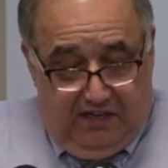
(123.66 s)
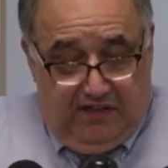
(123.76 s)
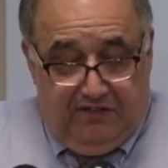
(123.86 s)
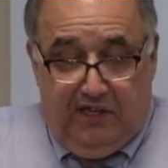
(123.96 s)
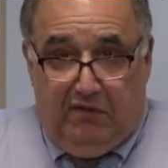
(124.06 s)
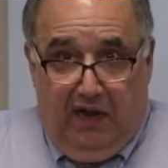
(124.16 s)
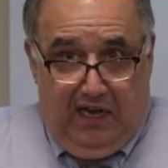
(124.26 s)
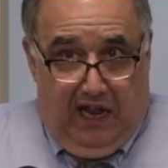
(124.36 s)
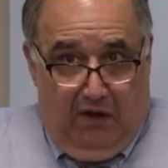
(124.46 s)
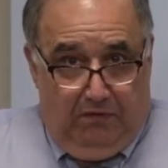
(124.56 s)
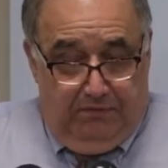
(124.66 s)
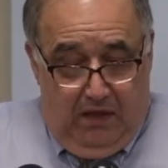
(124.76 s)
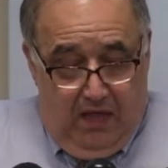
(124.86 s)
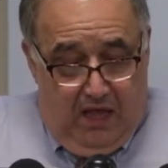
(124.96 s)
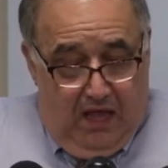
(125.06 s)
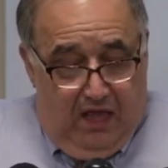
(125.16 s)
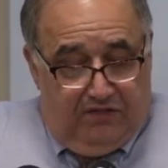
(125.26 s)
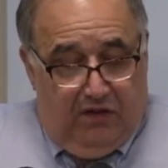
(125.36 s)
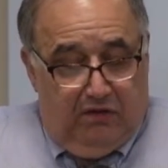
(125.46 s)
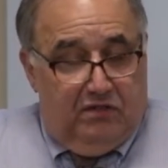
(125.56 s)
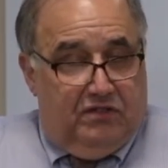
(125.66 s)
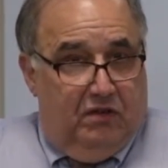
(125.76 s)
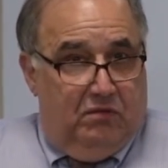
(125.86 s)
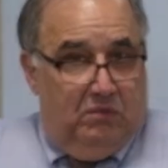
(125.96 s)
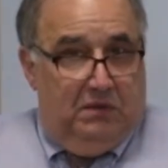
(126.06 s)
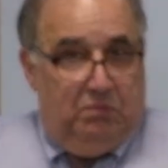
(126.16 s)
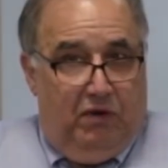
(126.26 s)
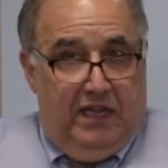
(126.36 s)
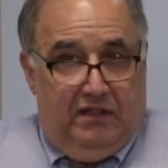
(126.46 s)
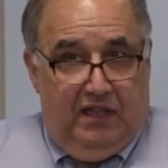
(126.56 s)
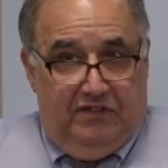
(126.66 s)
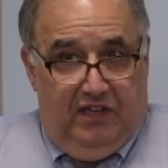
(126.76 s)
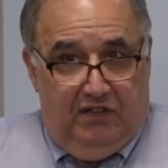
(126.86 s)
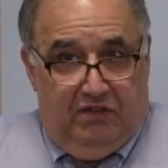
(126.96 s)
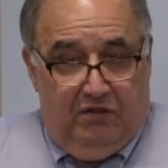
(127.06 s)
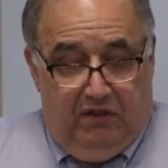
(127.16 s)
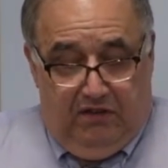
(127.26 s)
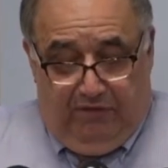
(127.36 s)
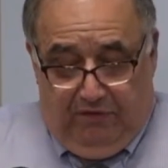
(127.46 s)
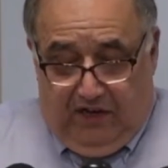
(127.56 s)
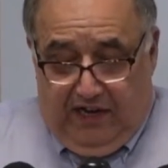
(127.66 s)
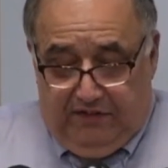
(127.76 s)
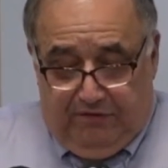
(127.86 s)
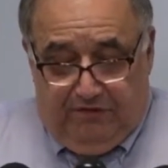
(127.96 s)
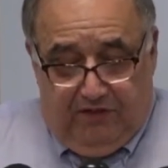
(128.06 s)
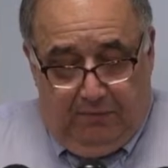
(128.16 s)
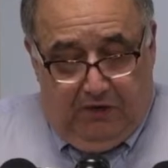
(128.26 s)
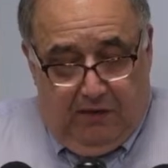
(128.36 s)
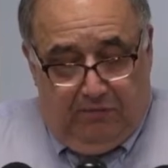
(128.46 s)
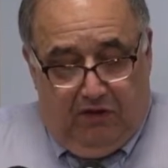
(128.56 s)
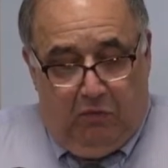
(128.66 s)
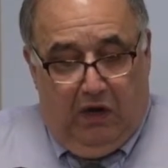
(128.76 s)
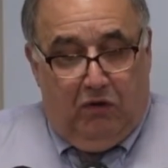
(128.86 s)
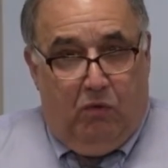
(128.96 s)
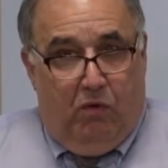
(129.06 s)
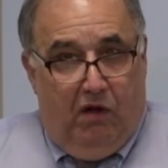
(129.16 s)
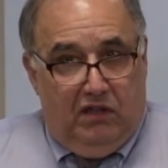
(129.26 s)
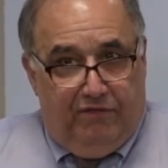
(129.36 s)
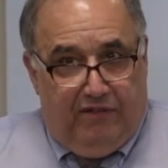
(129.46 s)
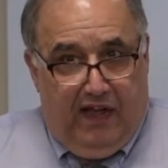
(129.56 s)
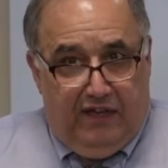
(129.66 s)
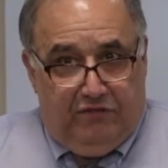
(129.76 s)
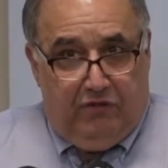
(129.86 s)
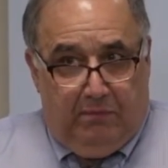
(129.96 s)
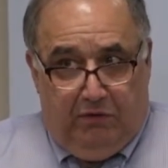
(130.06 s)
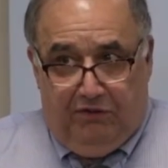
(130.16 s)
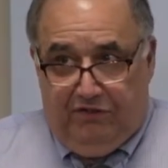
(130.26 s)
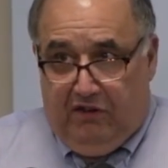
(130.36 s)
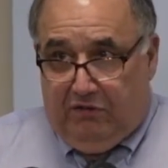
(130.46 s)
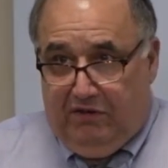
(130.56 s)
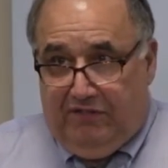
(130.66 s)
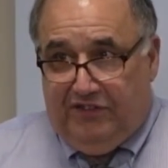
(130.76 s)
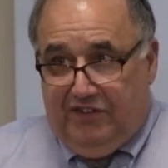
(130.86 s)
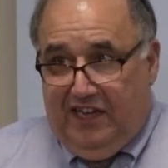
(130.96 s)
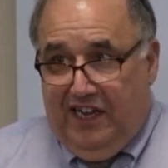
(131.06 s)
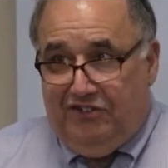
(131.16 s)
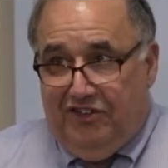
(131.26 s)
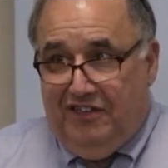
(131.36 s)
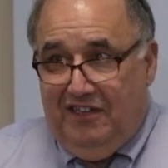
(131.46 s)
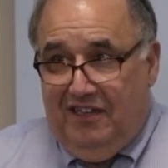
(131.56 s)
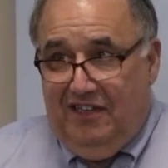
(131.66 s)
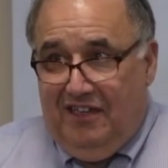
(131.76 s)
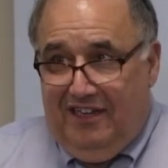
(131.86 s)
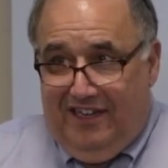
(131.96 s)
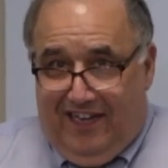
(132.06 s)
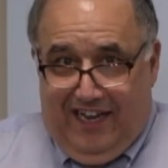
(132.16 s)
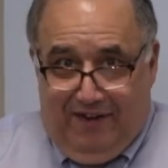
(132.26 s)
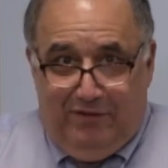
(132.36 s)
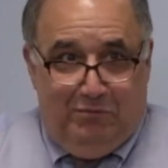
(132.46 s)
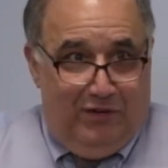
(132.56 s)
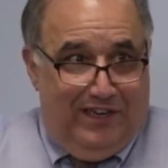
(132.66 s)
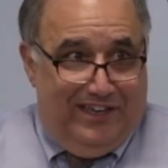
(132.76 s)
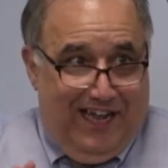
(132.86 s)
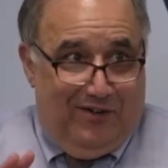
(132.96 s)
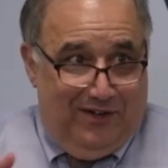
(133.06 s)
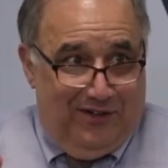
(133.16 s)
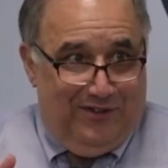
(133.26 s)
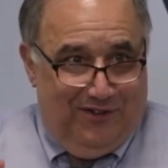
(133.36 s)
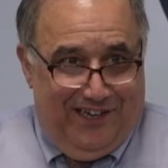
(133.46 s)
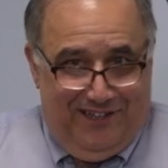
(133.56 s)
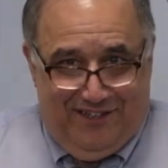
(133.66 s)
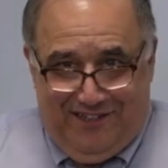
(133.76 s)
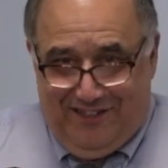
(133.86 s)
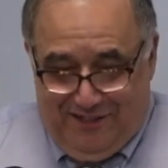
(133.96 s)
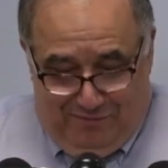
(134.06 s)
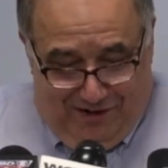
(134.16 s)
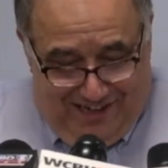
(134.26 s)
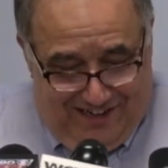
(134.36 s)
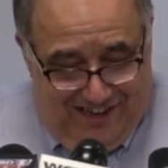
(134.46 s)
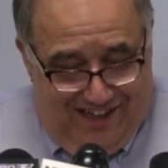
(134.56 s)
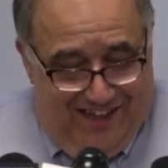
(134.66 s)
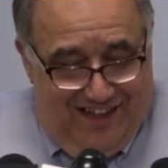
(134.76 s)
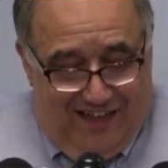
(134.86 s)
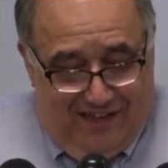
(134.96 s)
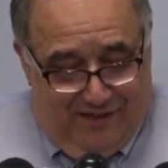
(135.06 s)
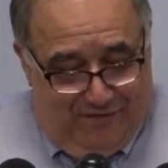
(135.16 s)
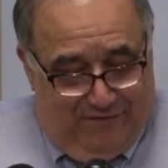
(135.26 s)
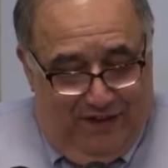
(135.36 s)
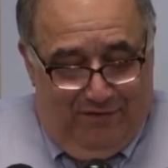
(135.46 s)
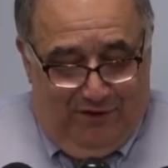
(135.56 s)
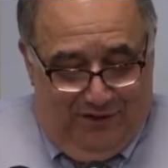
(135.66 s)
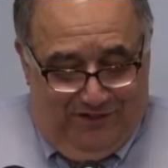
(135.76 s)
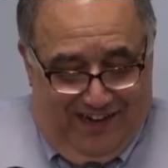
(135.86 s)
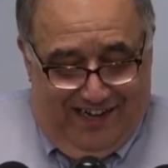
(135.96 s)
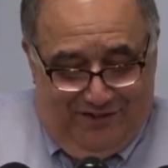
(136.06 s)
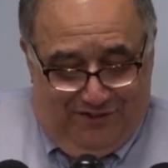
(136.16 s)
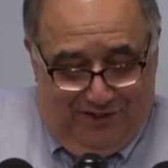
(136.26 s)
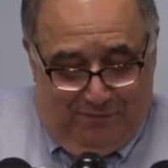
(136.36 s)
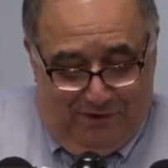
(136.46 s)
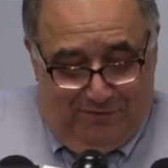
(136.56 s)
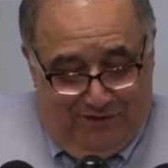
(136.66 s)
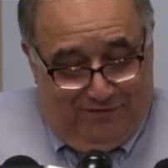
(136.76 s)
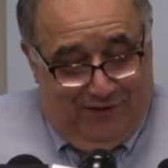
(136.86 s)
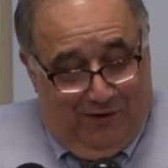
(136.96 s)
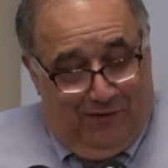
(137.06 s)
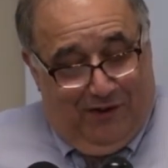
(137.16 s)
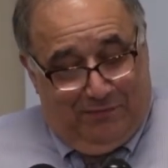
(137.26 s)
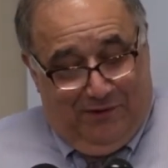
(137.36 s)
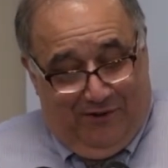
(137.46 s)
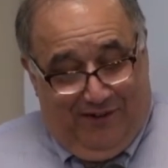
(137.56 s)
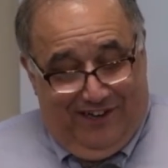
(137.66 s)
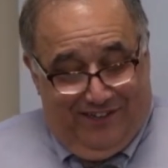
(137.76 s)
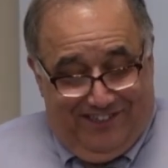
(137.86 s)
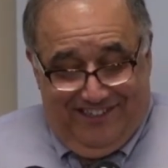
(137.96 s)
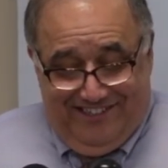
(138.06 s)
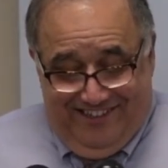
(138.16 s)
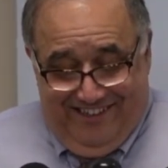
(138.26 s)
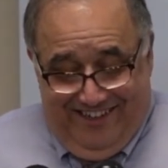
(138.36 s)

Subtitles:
testing right now. So we break things into the different kinds of symptoms and what qualifies for a person under investigation. I have them written down here so I get them right. Fever are signs or symptoms of lower respiratory illness.